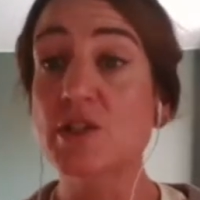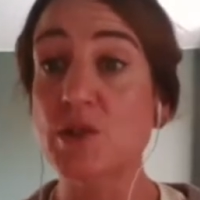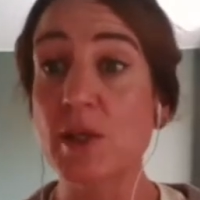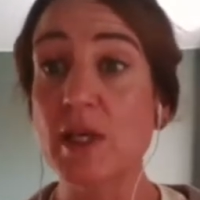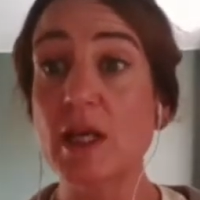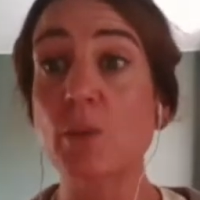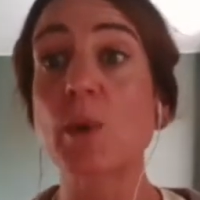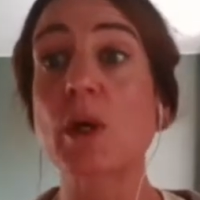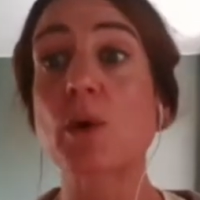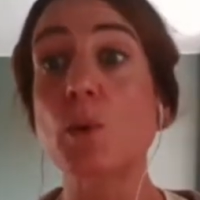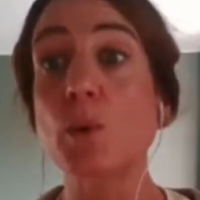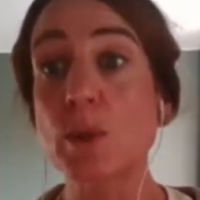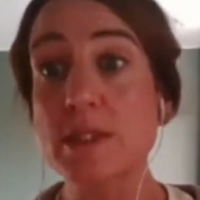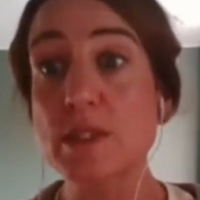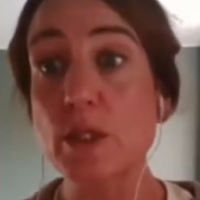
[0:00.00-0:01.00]
So here we are
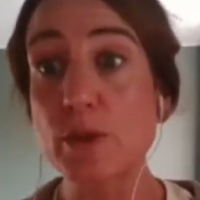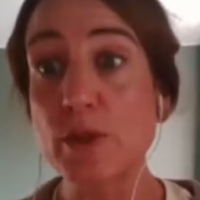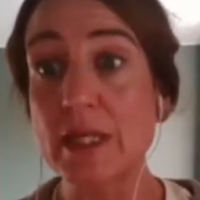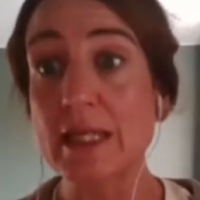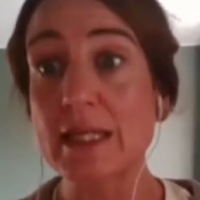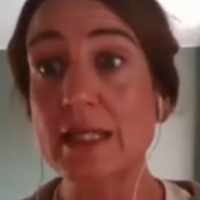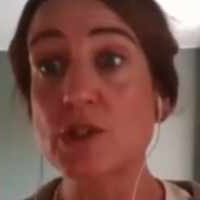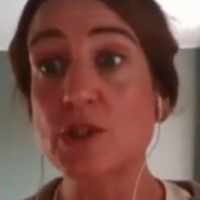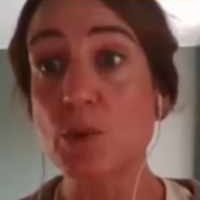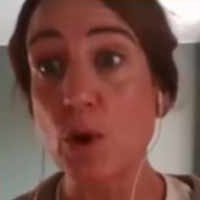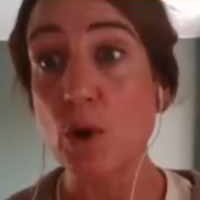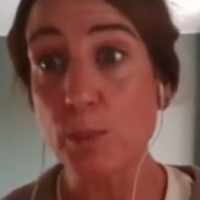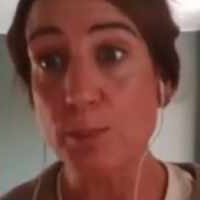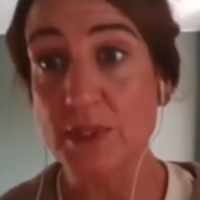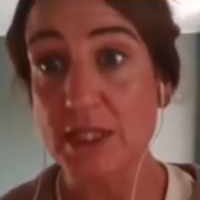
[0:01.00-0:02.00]
also looking into
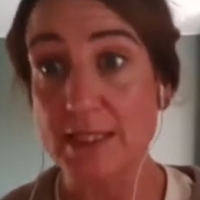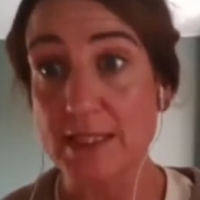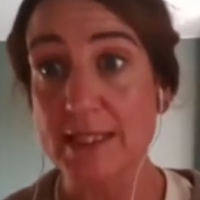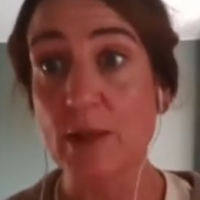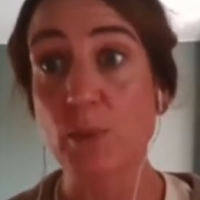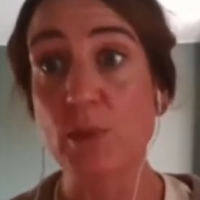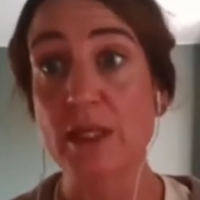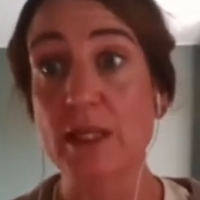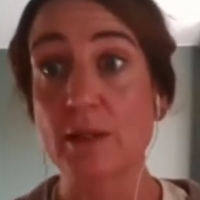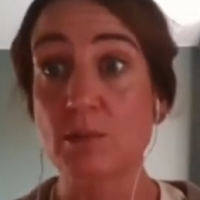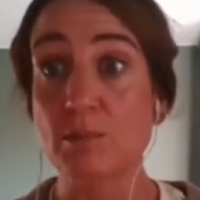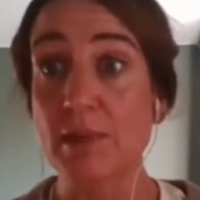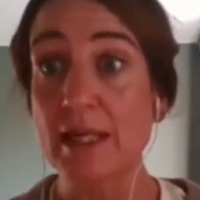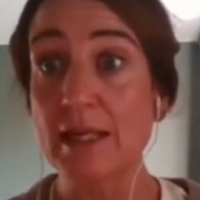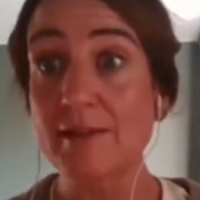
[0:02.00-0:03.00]
options, how we
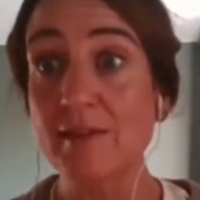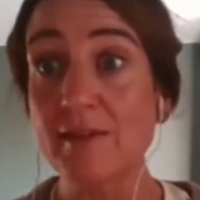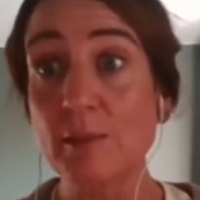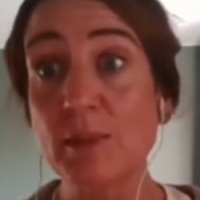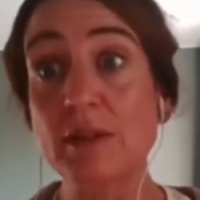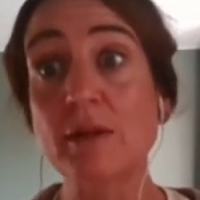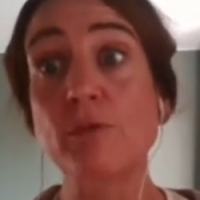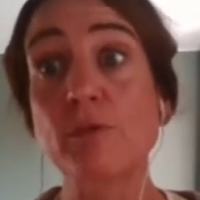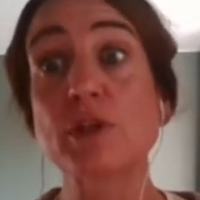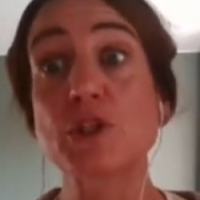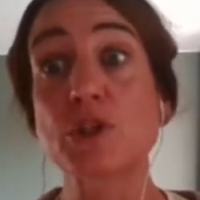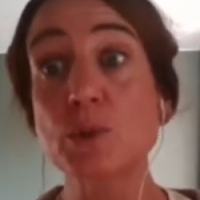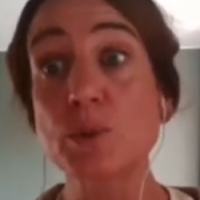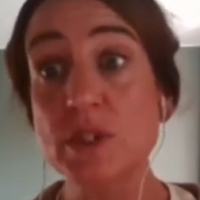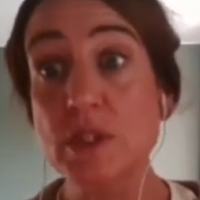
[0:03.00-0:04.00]
can make them in a
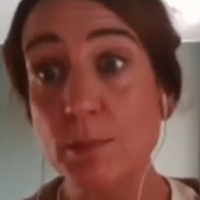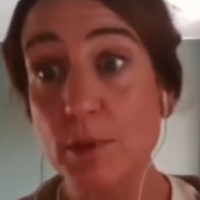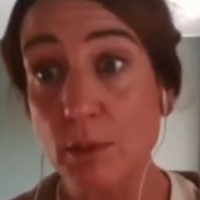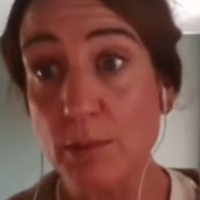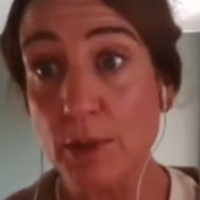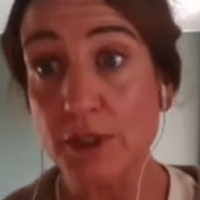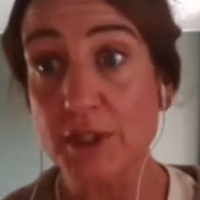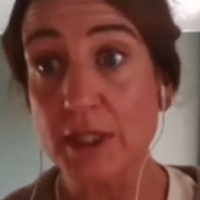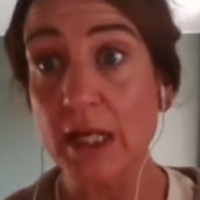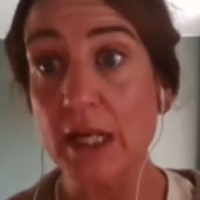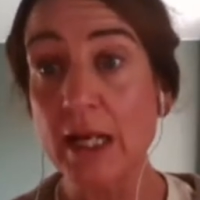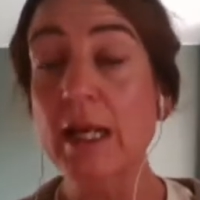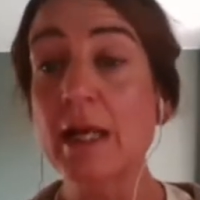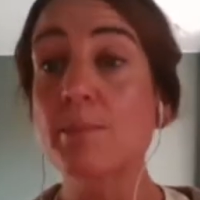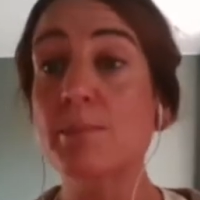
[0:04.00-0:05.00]
reusable
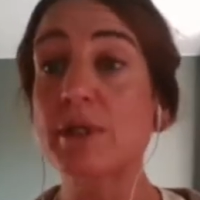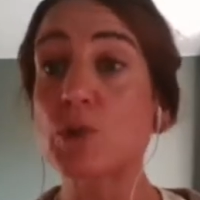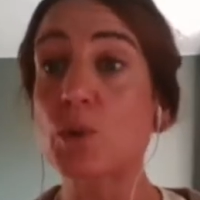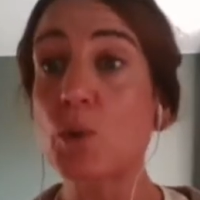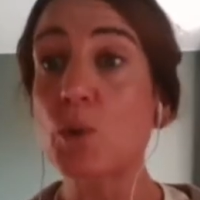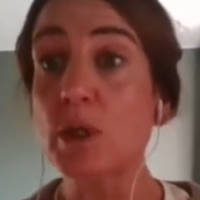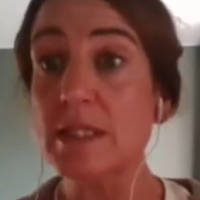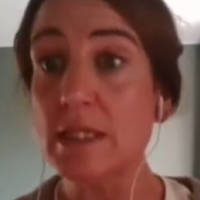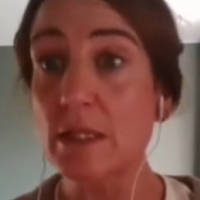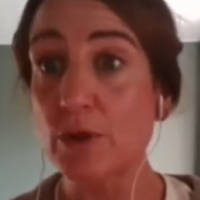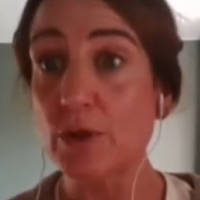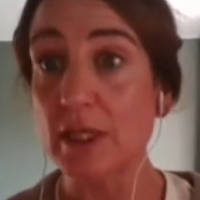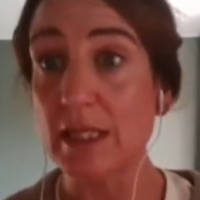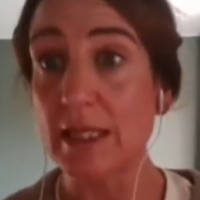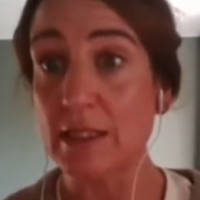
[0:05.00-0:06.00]
model, but also
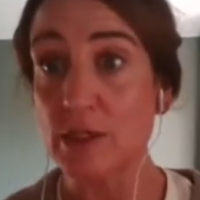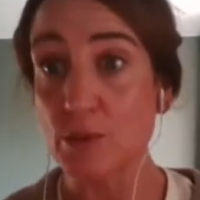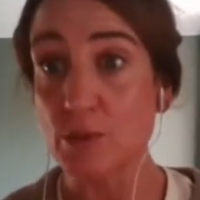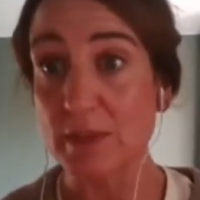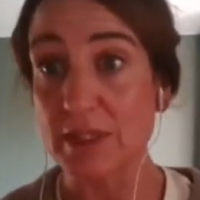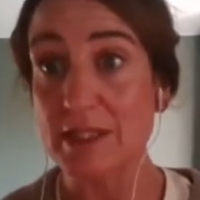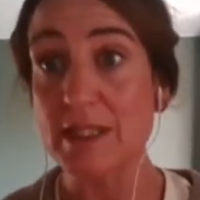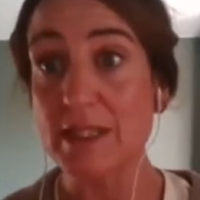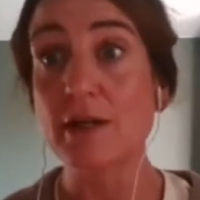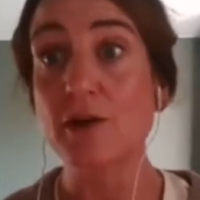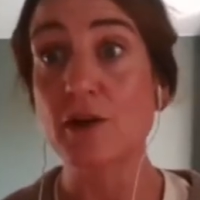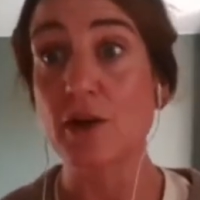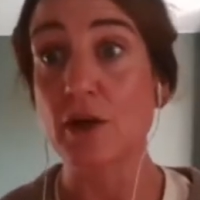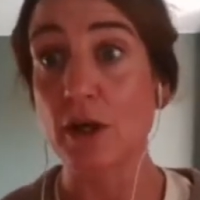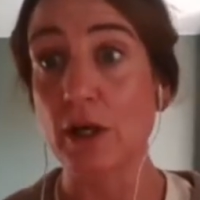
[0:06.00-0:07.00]
looking into
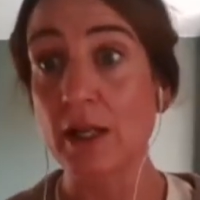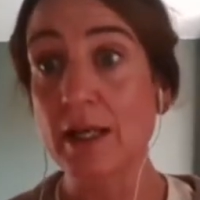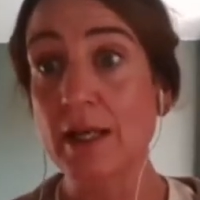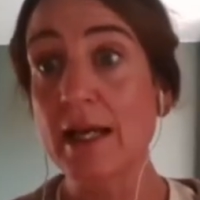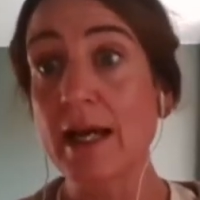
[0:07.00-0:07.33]
material,